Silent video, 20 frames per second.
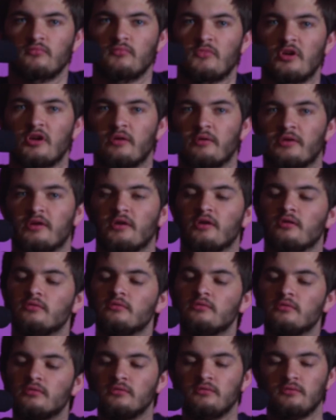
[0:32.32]
There we go.
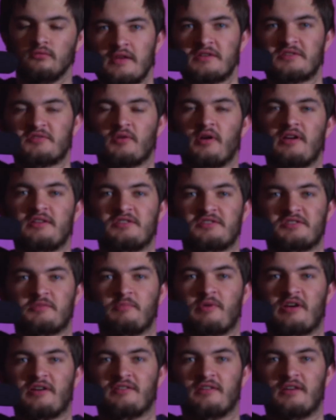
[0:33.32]
So I just
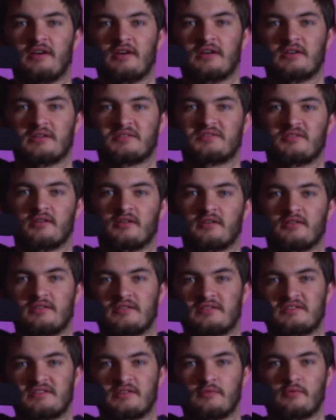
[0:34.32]
about started
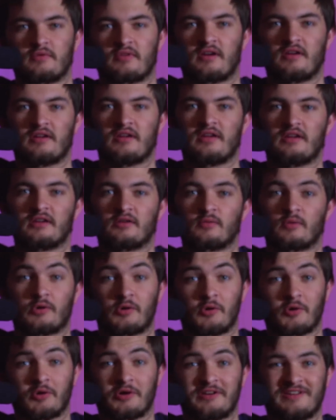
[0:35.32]
this thing without hitting
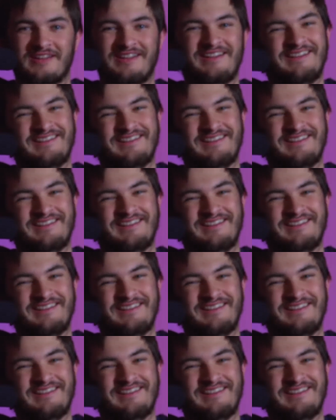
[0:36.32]
record.